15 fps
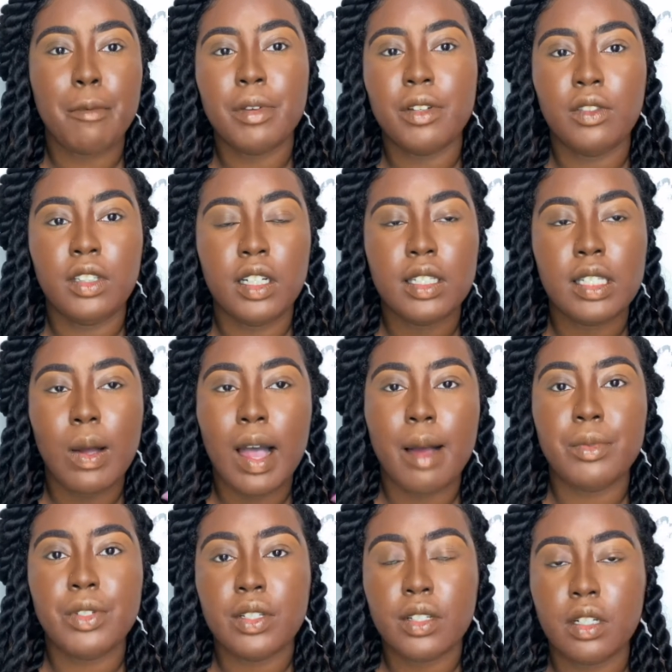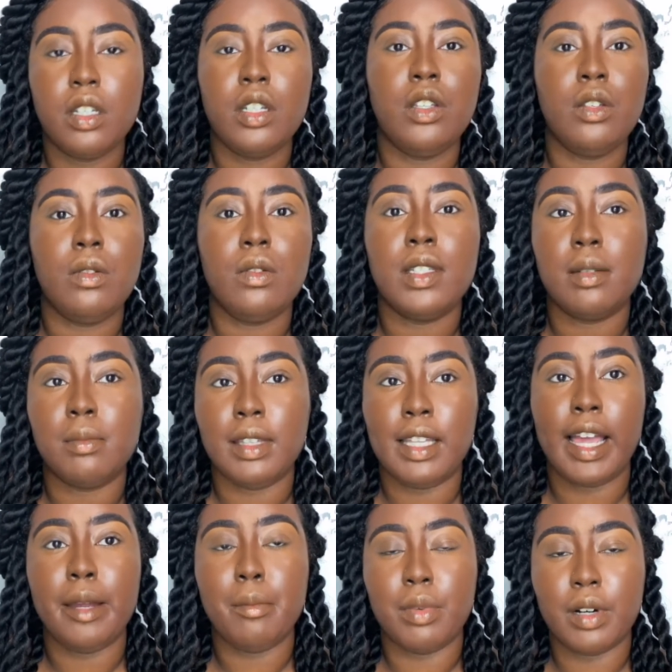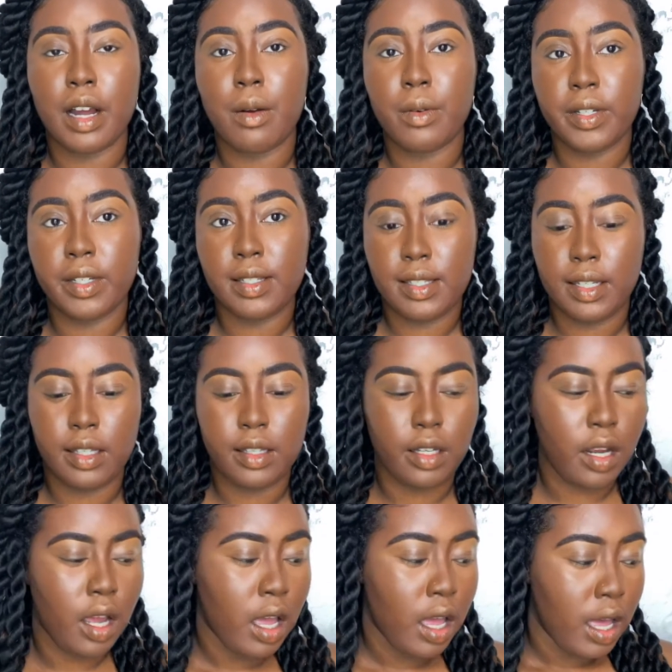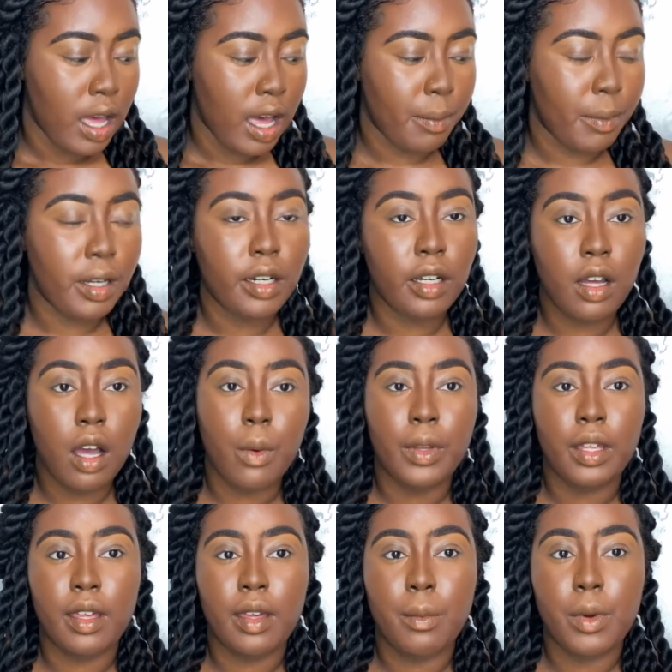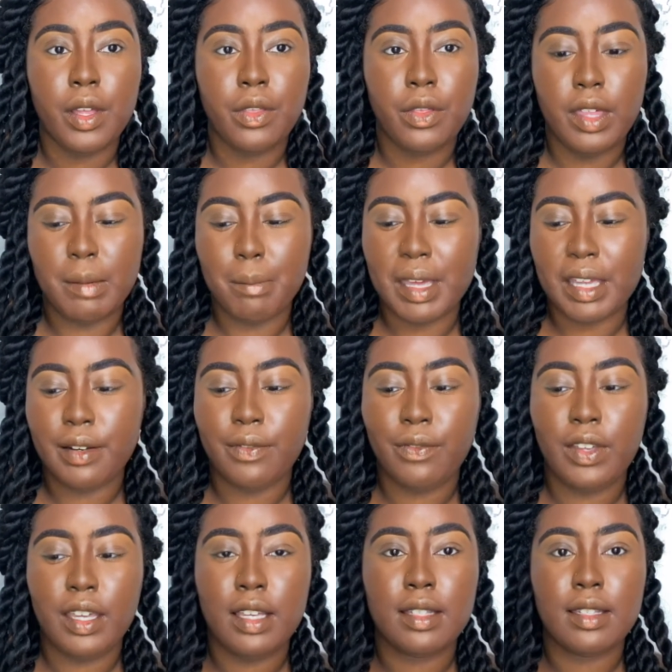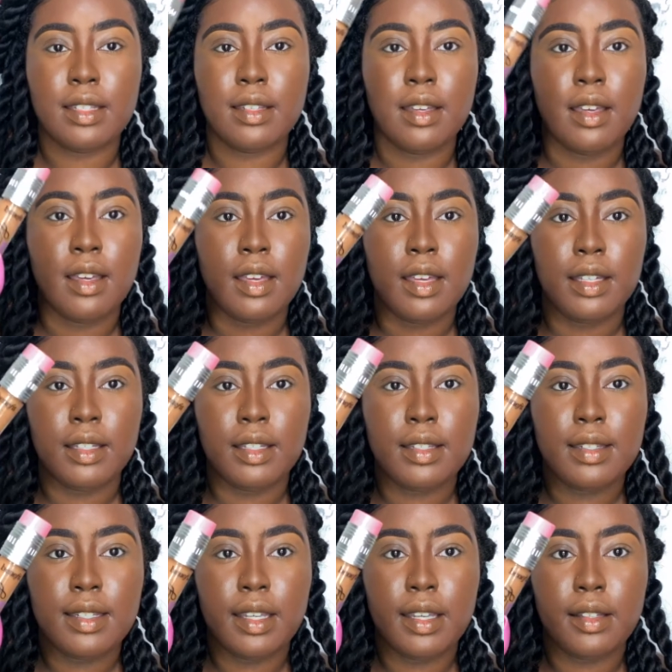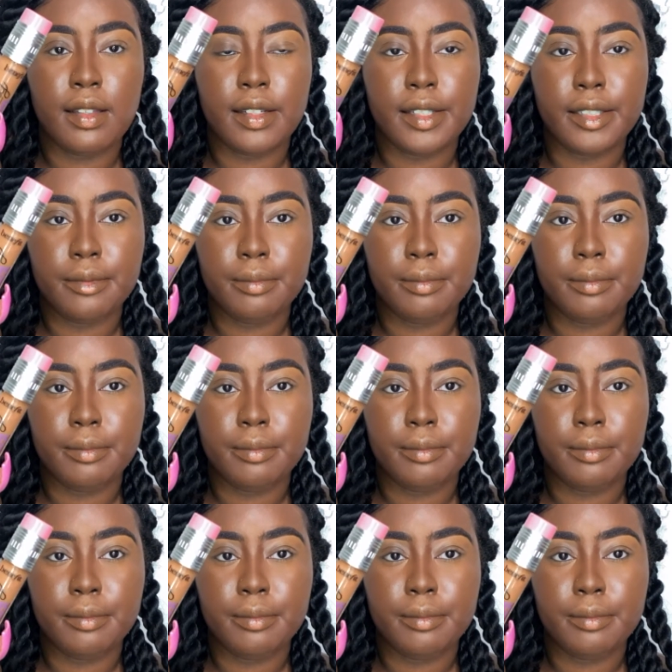look. So I'm just going to use some light brown concealer. I'm going to go in with the Benefit concealer.